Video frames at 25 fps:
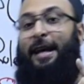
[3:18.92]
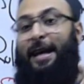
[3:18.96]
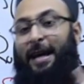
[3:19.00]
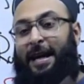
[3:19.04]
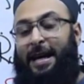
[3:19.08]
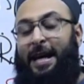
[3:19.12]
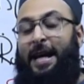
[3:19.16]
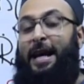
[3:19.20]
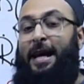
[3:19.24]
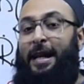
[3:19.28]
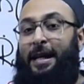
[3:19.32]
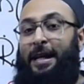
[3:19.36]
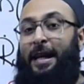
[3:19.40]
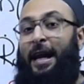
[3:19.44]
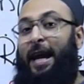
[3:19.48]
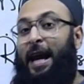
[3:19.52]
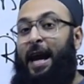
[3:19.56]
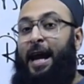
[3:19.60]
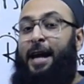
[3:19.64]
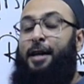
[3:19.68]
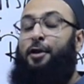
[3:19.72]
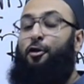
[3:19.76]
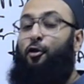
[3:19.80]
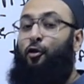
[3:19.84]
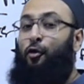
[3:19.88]
8
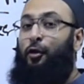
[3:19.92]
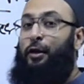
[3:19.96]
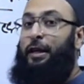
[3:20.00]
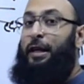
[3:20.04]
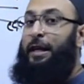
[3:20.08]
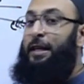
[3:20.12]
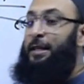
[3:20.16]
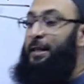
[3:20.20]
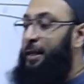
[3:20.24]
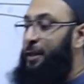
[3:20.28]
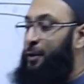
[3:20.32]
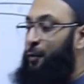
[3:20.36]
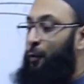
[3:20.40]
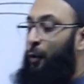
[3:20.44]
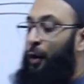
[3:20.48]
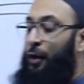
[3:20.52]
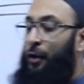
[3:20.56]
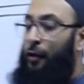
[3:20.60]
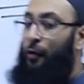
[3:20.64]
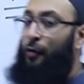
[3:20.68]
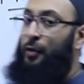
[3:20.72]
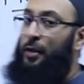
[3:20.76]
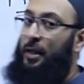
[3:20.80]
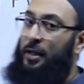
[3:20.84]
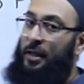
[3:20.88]
OTs is what
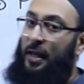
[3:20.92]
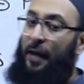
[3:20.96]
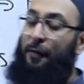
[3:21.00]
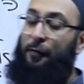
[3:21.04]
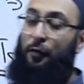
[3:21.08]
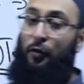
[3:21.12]
you just have to